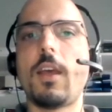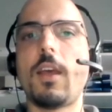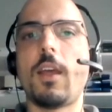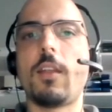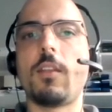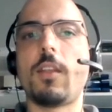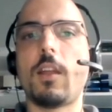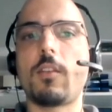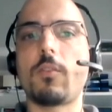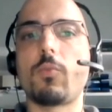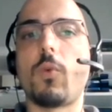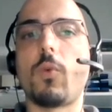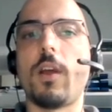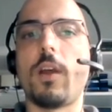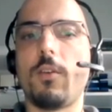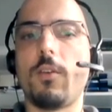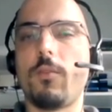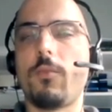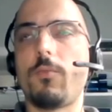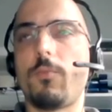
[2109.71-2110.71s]
And that's
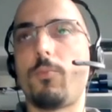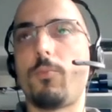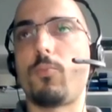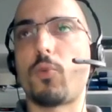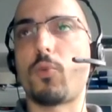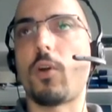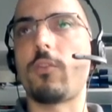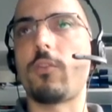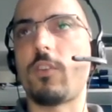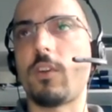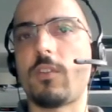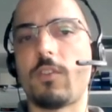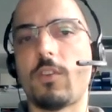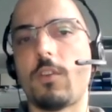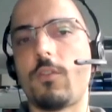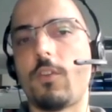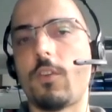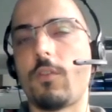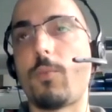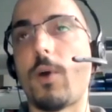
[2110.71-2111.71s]
why projects
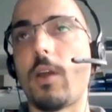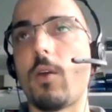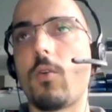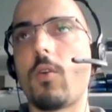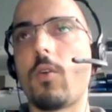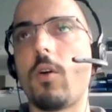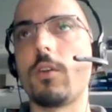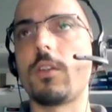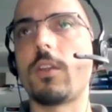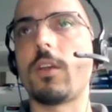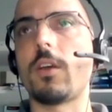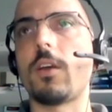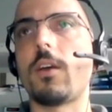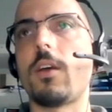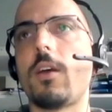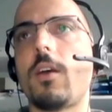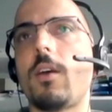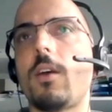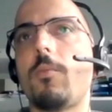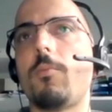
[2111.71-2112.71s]
such as
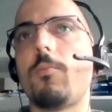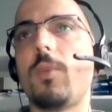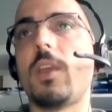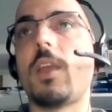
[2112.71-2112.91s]
Bioconda